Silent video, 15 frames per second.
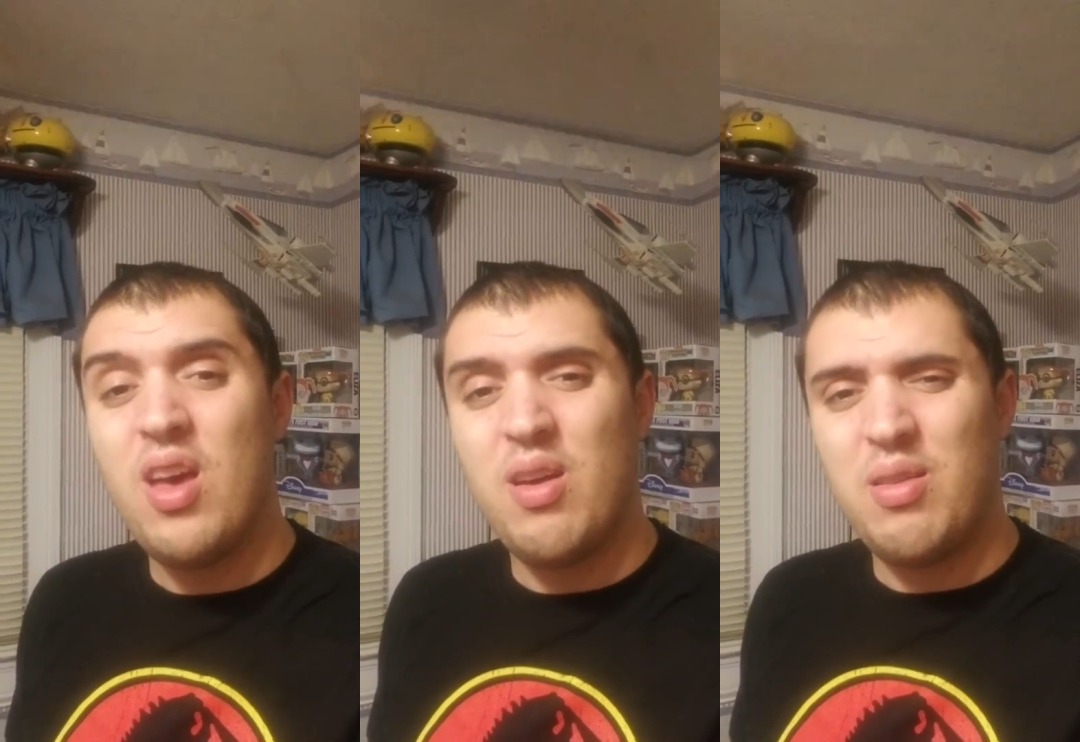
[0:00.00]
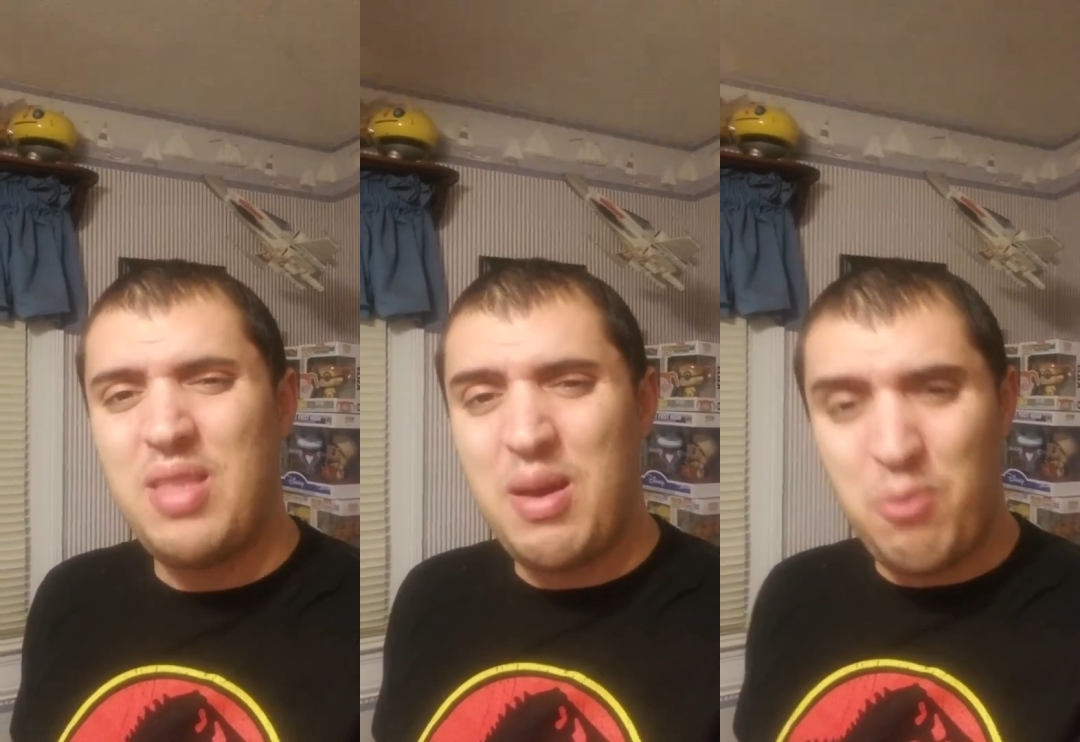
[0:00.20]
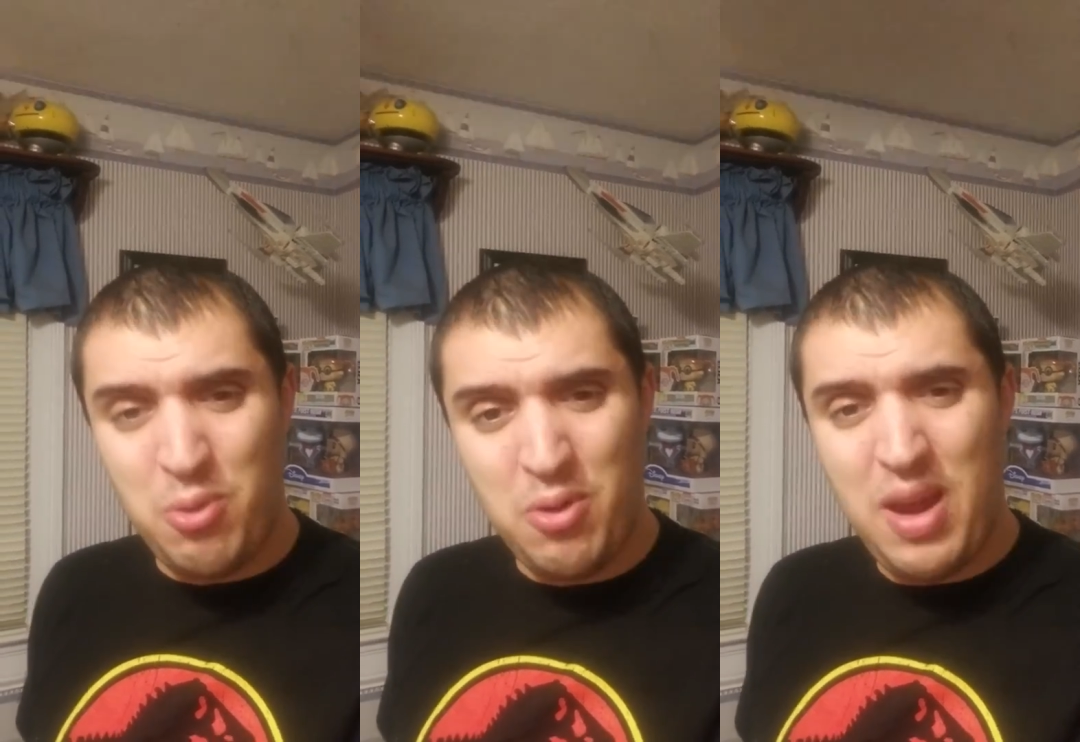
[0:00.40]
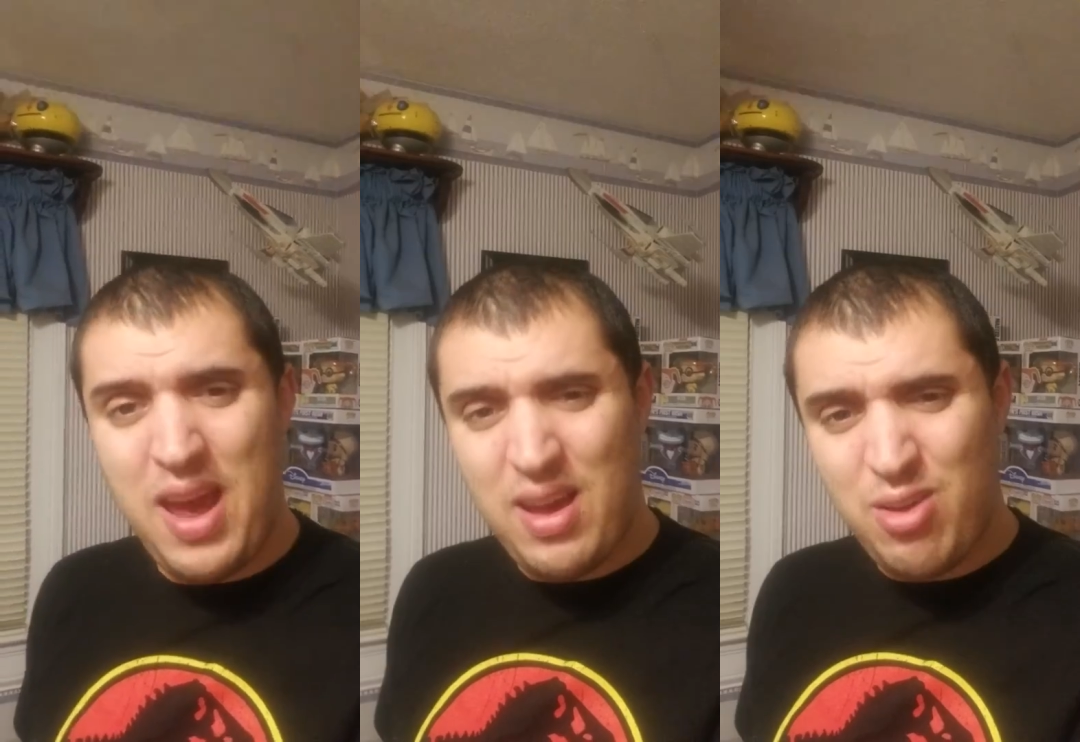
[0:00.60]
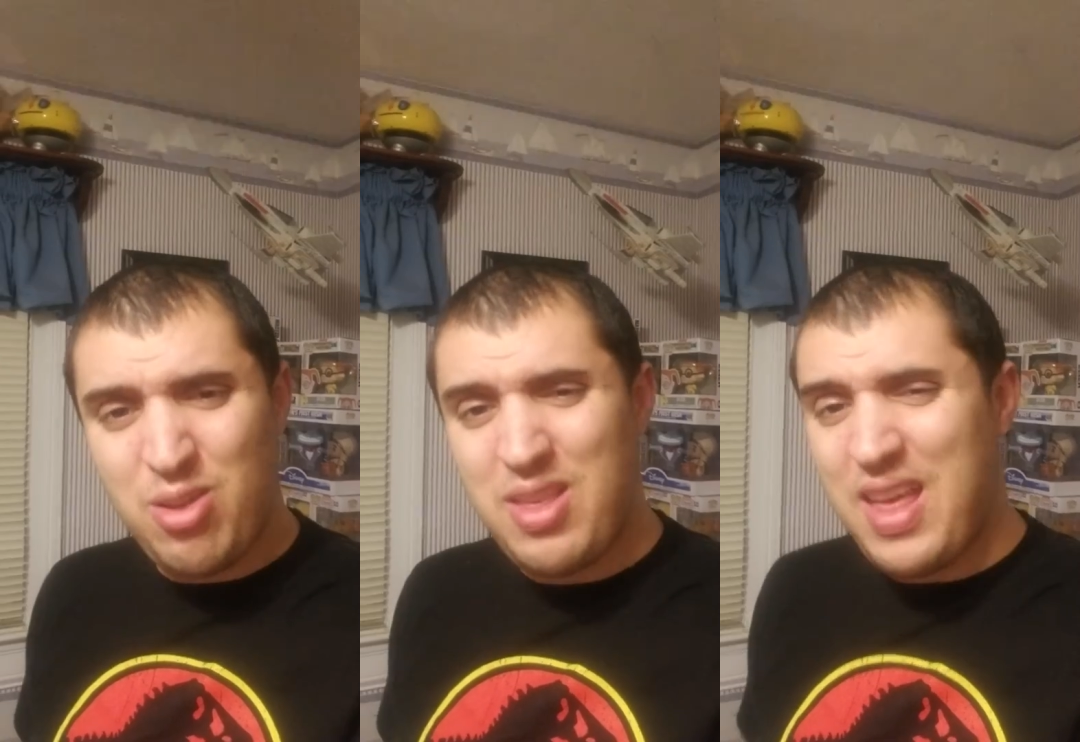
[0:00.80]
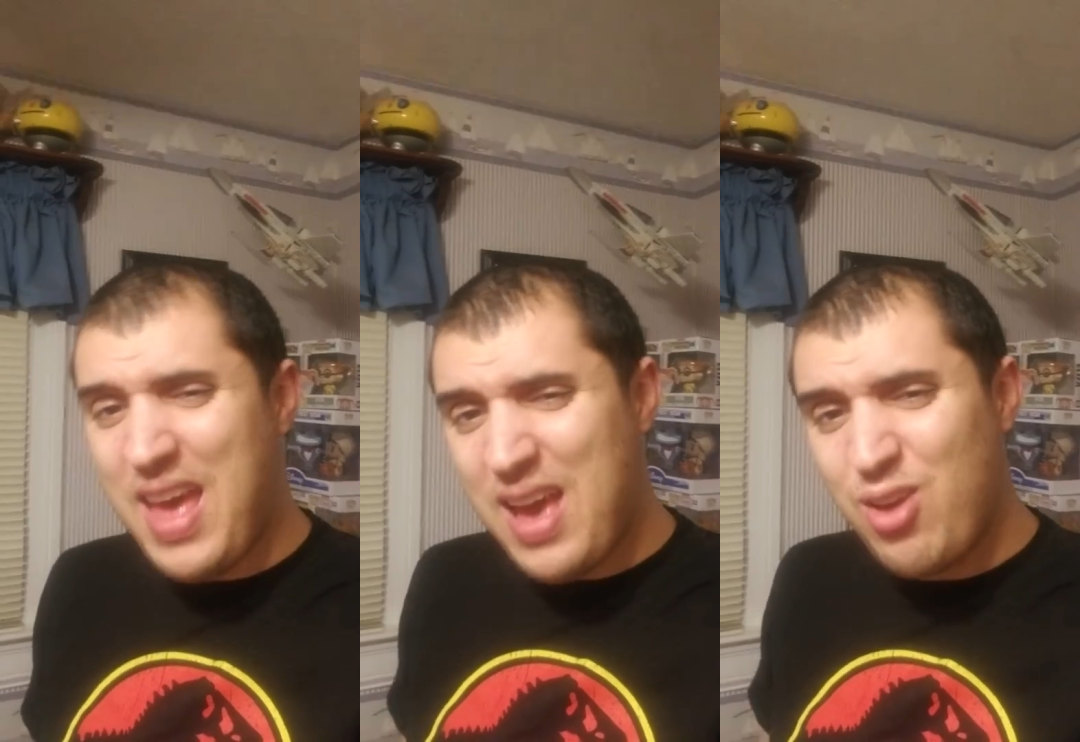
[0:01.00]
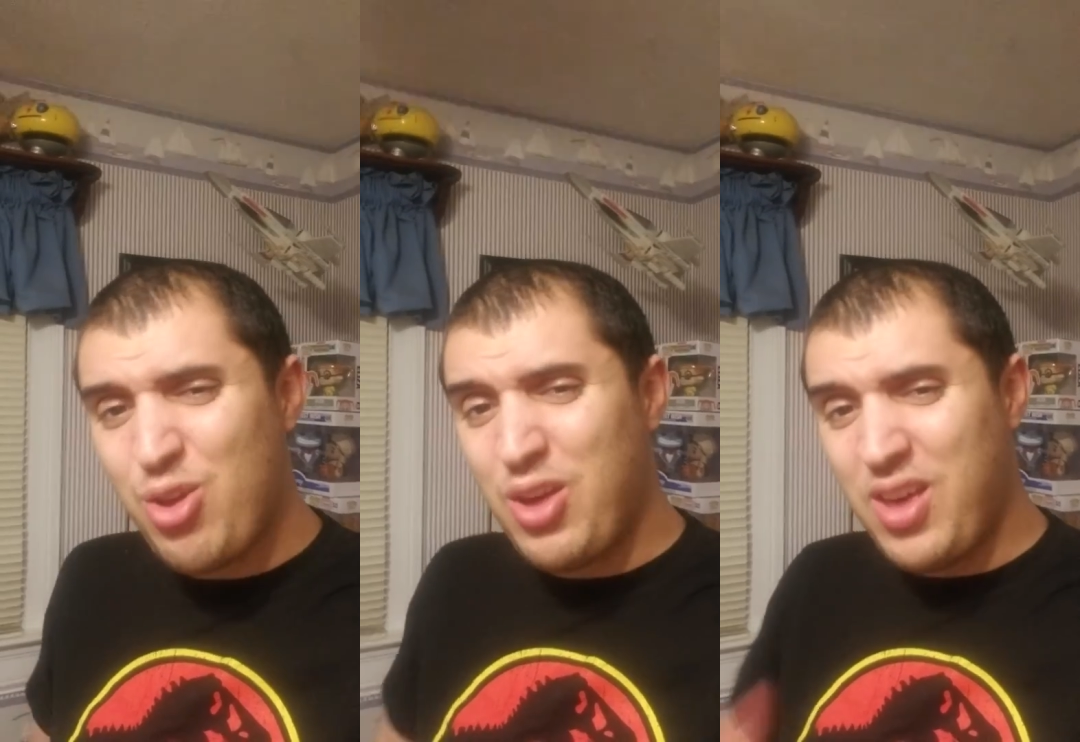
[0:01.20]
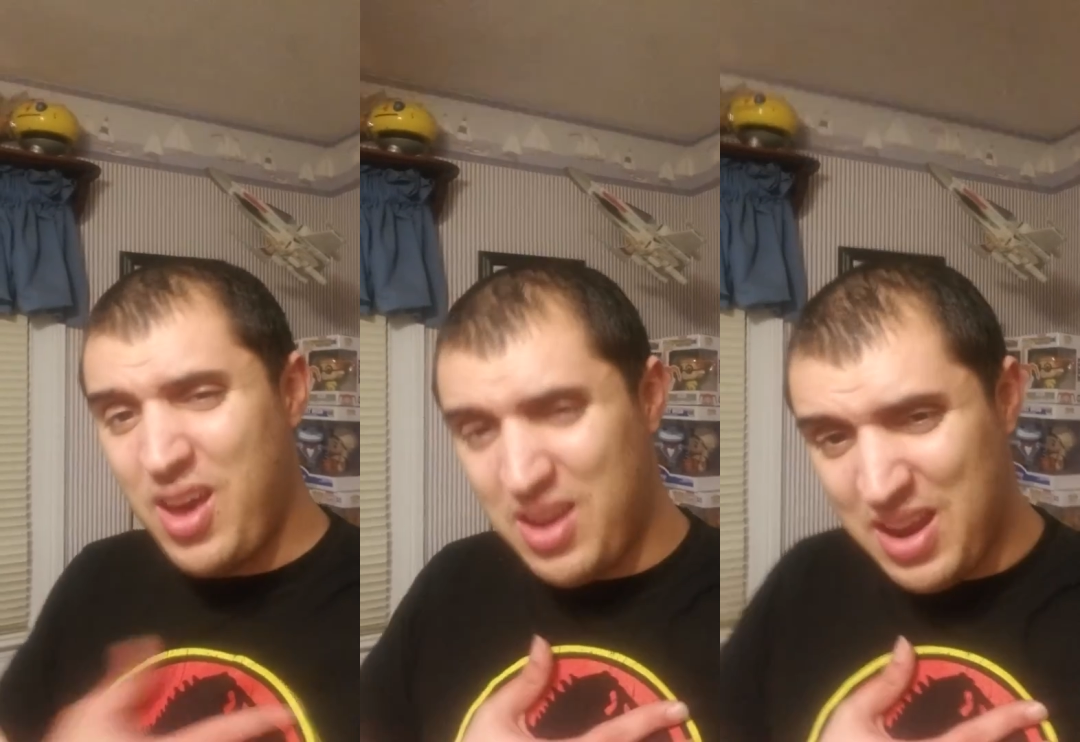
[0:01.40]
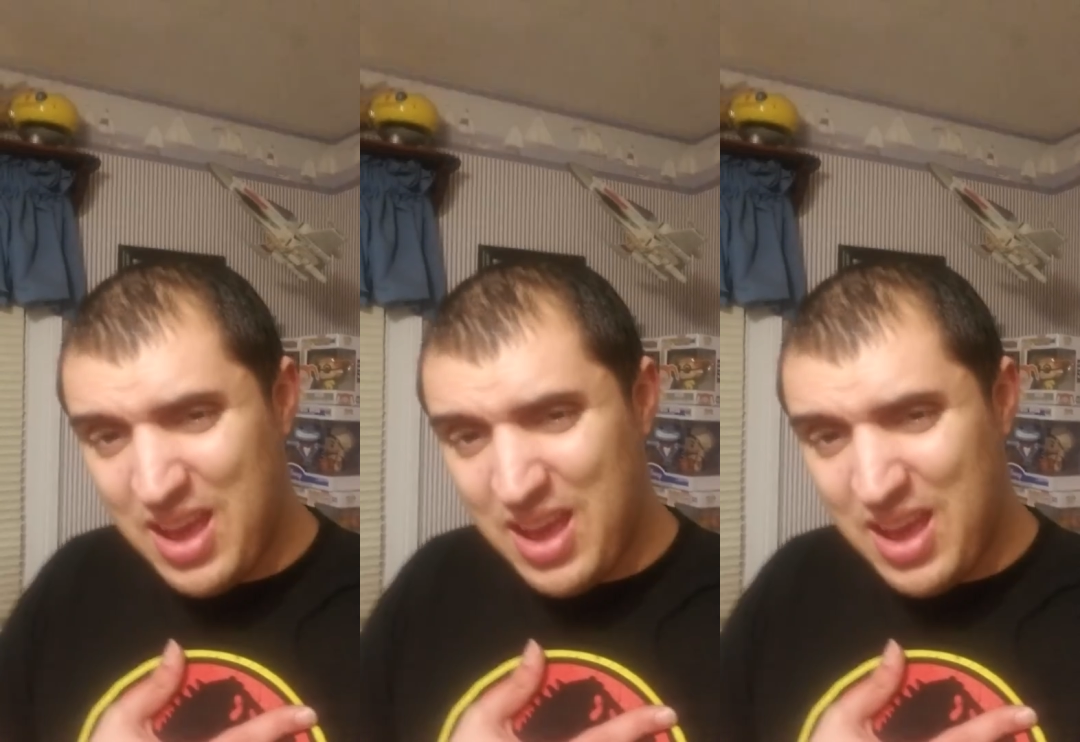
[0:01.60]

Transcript: that actually kind